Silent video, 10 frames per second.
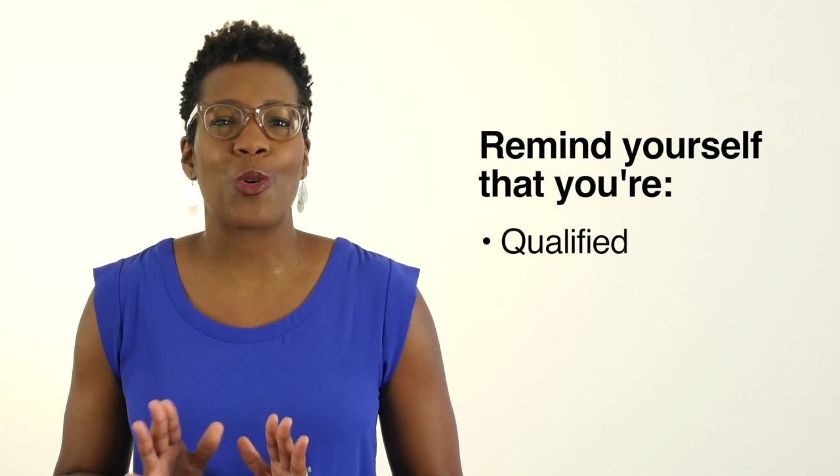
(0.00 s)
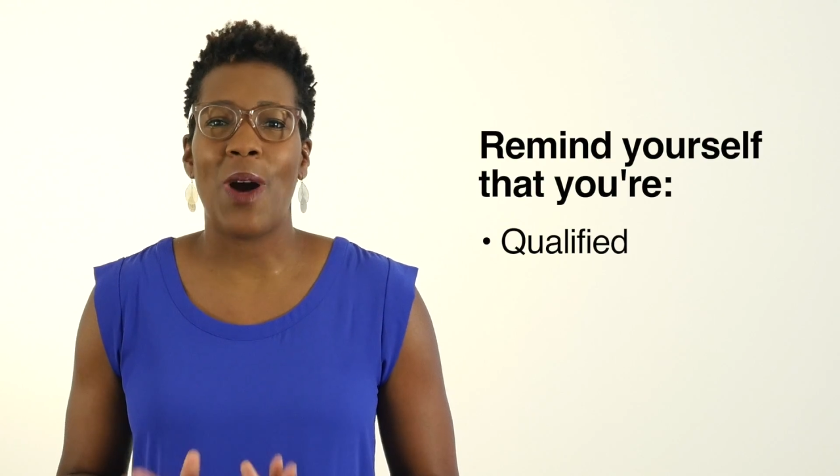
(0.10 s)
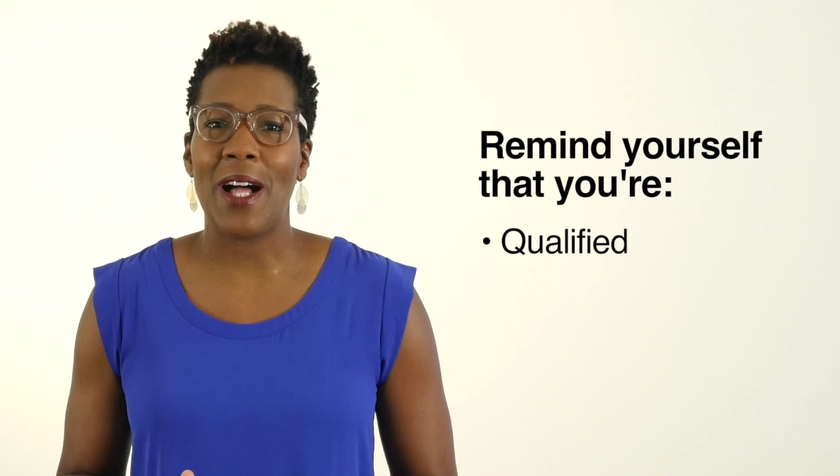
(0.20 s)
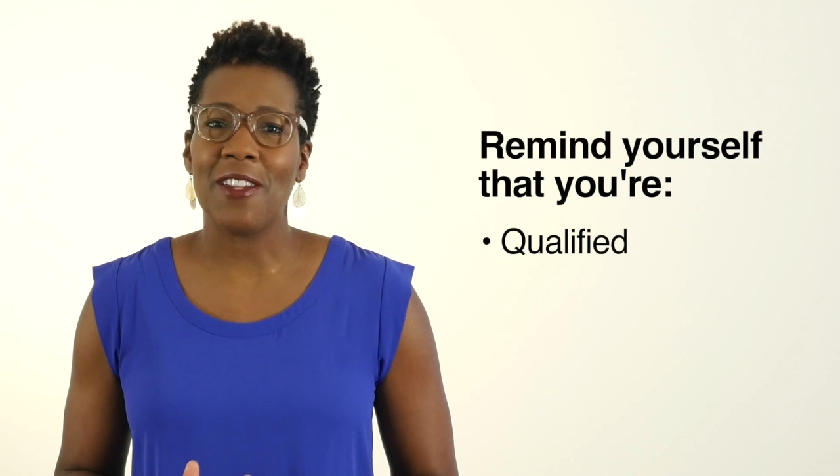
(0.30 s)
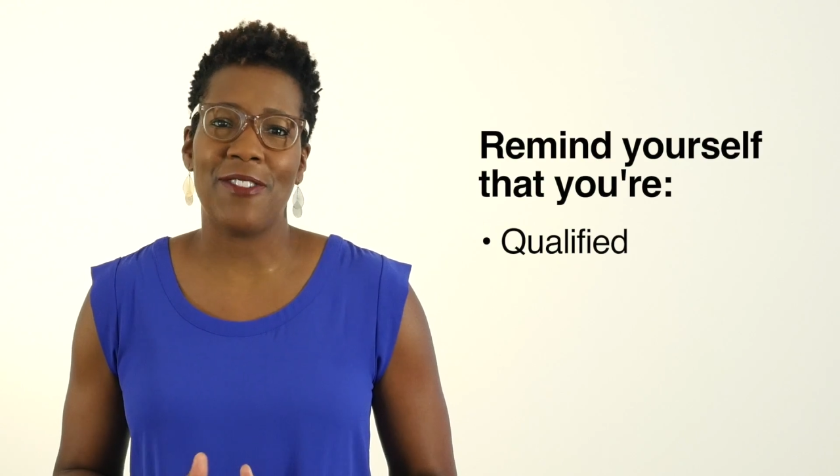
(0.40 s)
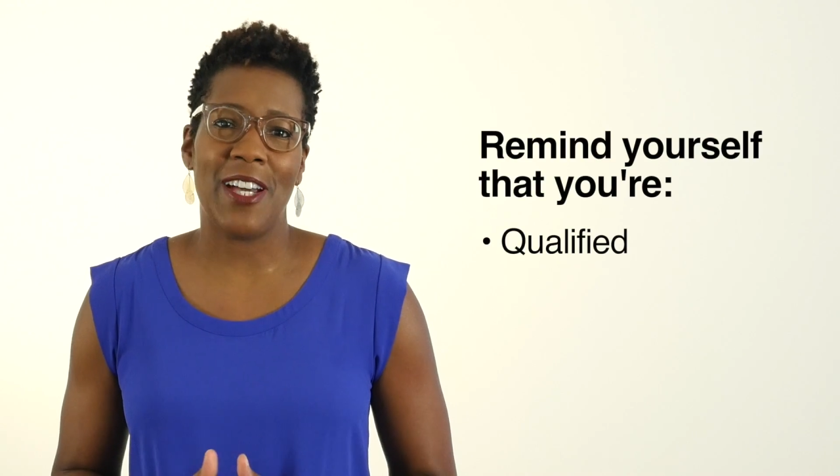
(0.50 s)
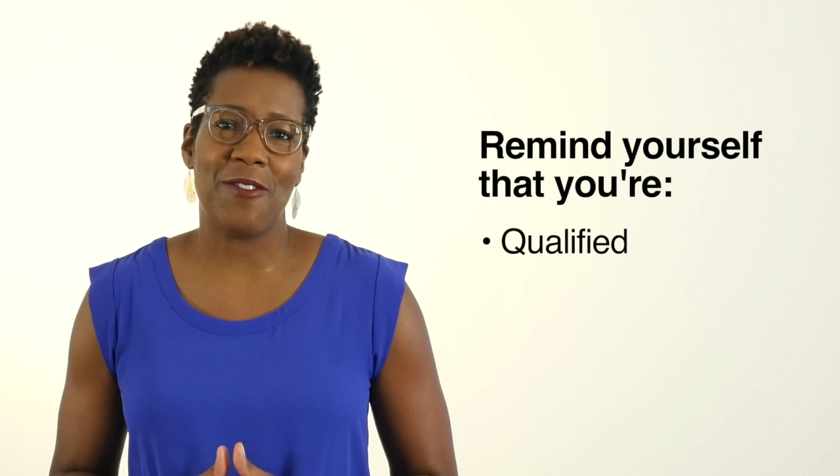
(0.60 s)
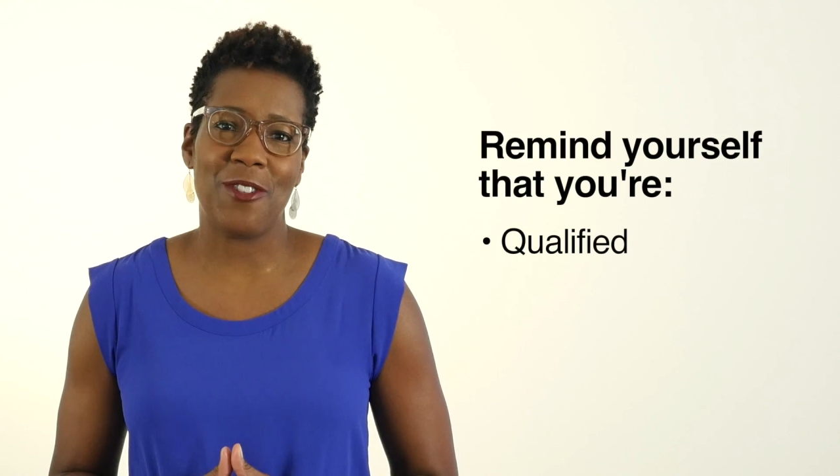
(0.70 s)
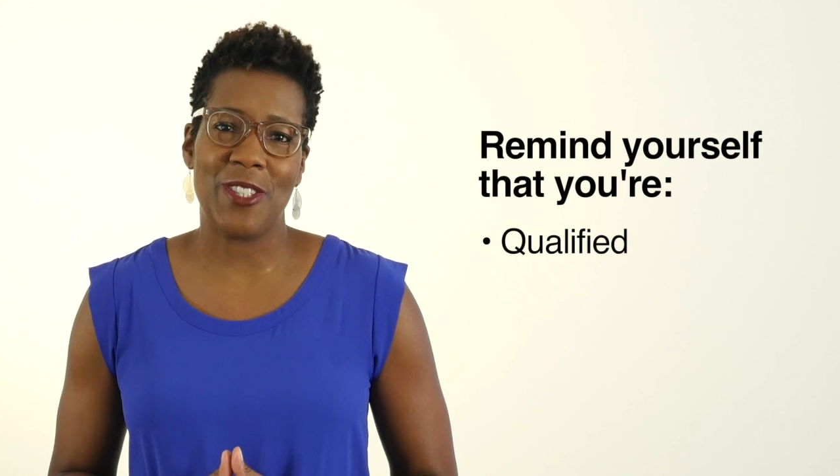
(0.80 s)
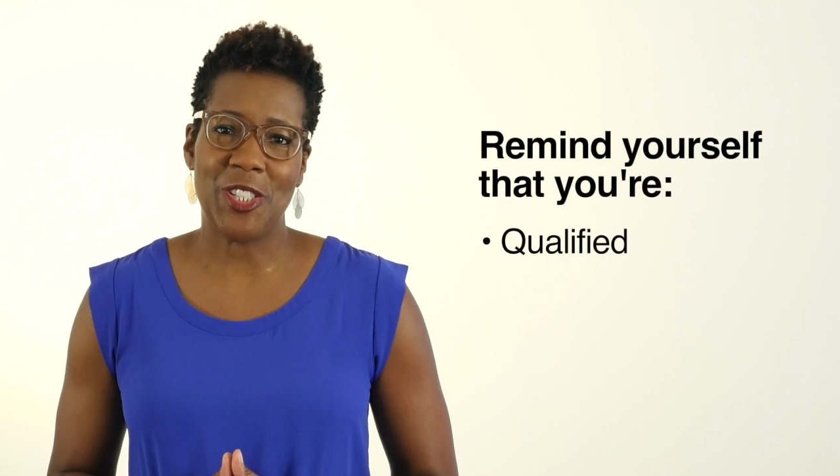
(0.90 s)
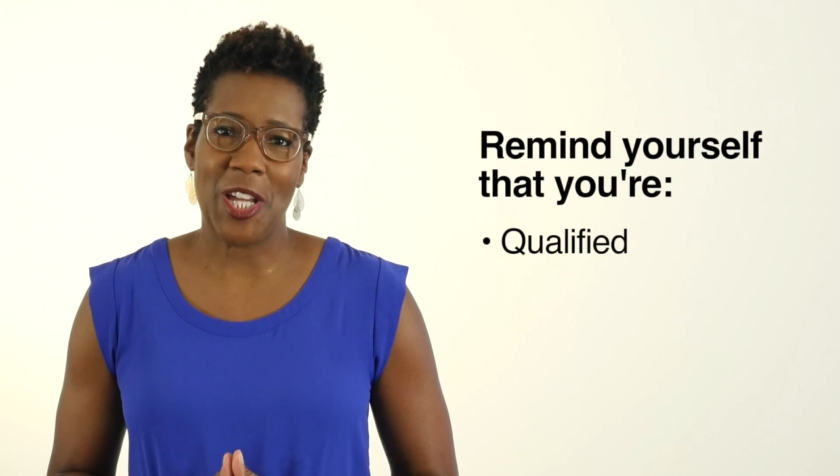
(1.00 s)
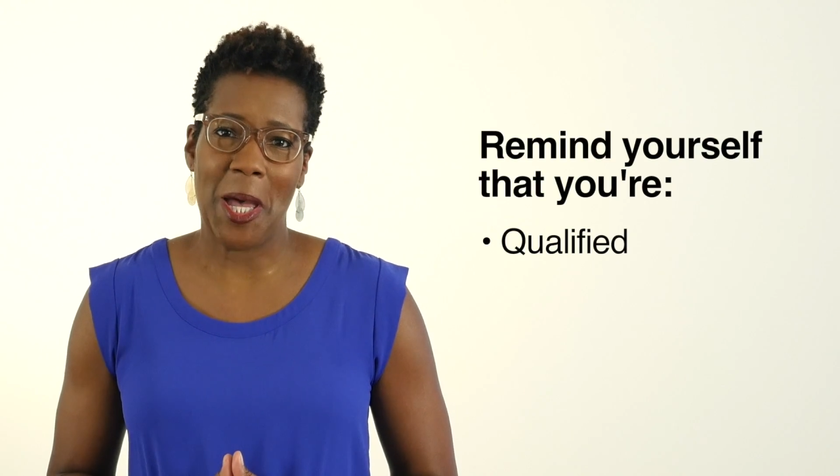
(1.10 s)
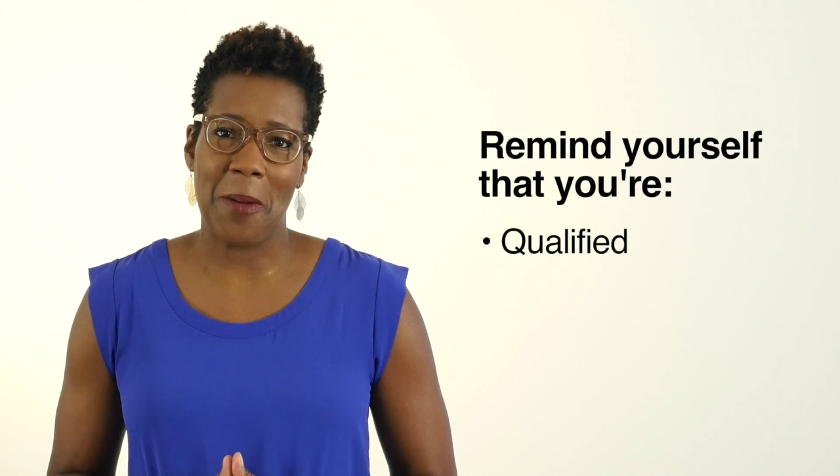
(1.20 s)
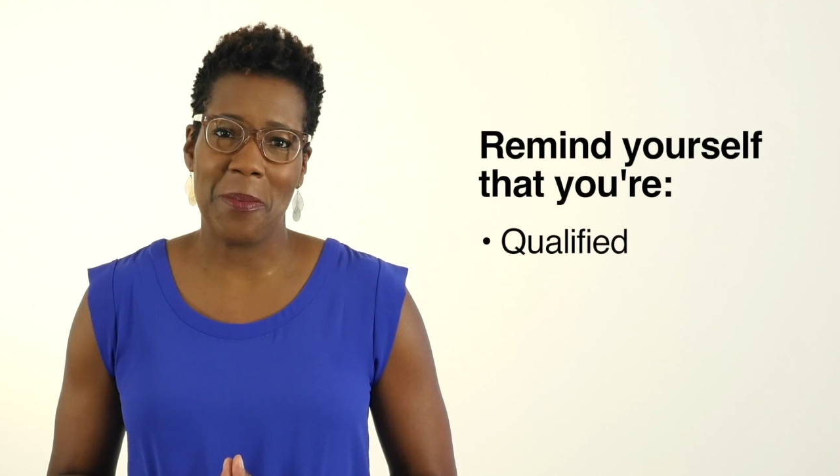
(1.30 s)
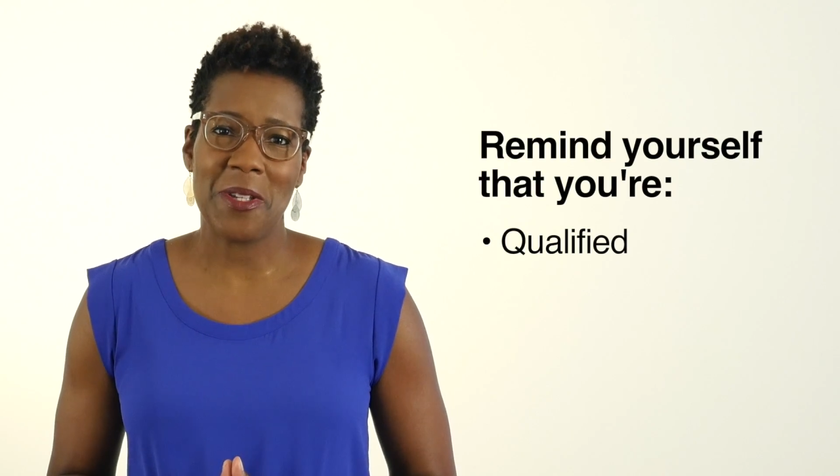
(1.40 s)
qualified for the
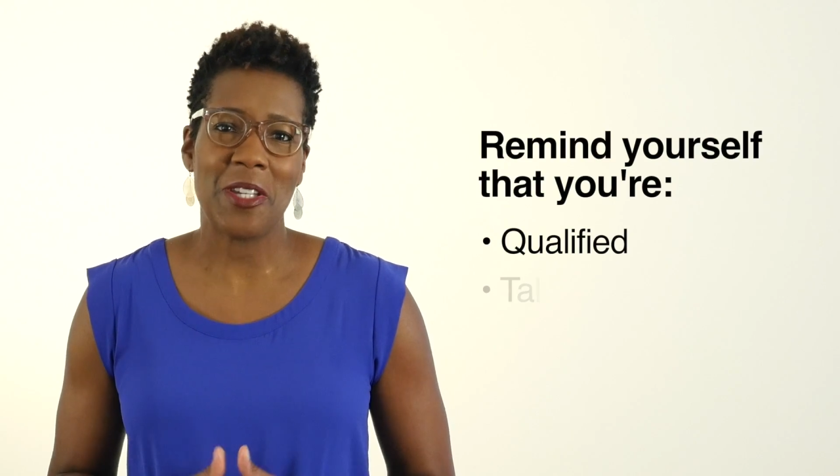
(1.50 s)
job,